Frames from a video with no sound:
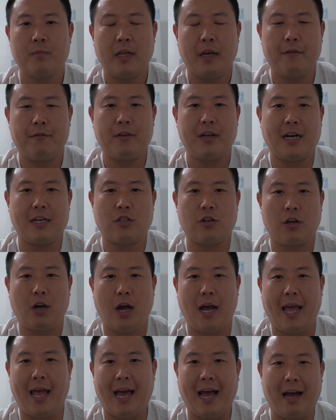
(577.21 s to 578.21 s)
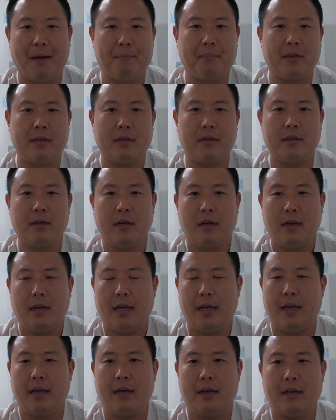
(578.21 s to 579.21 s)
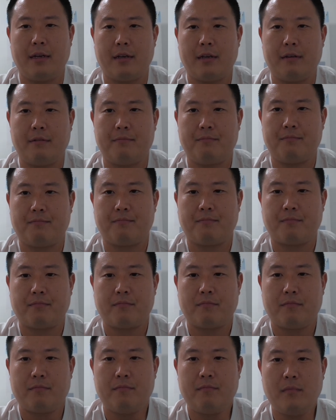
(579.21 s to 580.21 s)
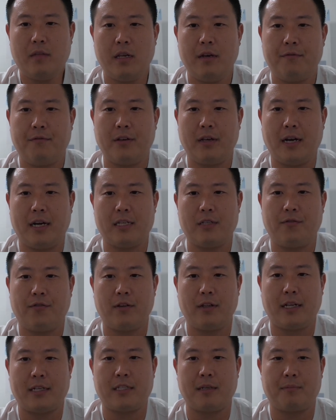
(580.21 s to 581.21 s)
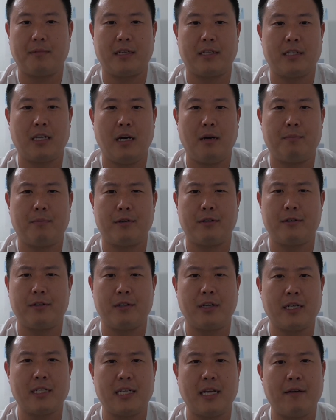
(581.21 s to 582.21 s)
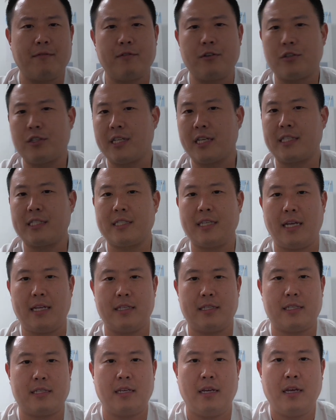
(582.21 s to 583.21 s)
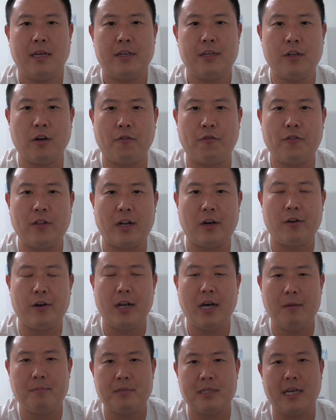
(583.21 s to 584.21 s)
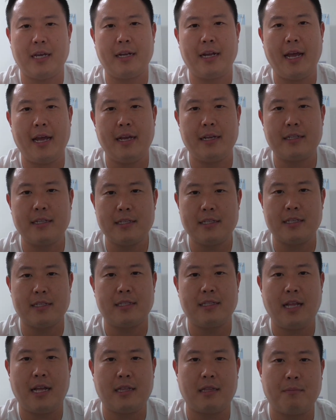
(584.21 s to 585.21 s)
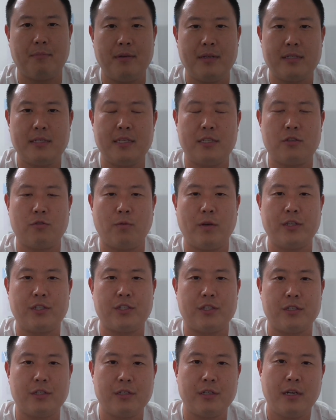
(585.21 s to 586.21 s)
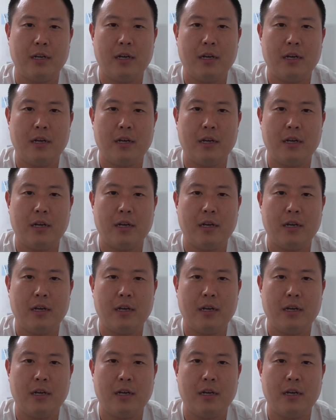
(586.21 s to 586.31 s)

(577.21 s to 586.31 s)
If you guys are not happy, and if you guys feel like something's up, or you guys have your sixth sense, flaring up saying, hey, this is not the best situation